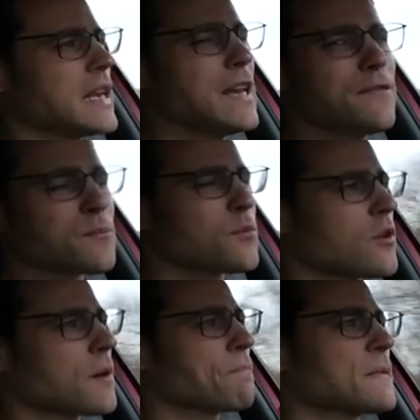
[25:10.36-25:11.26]
even
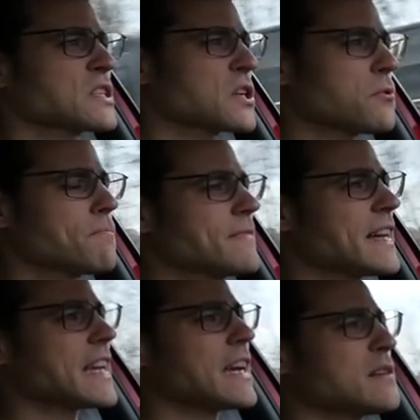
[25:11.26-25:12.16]
more. So
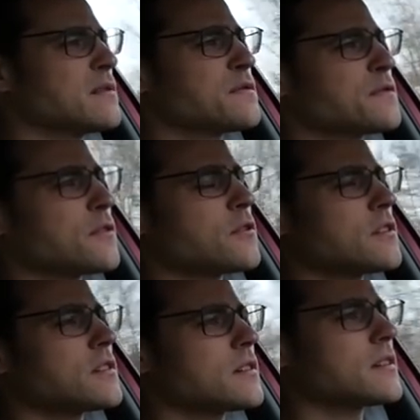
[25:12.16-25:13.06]
again,
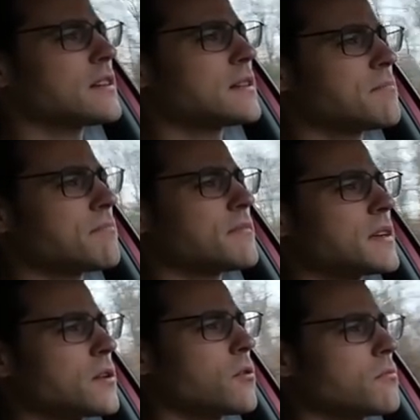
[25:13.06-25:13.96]
for
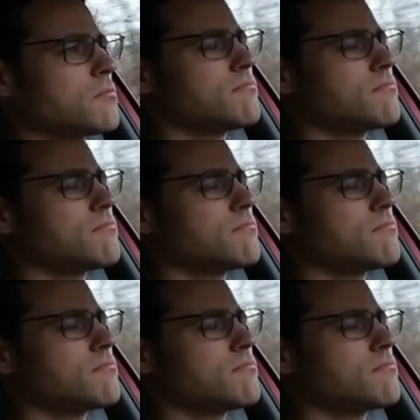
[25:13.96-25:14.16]
you know,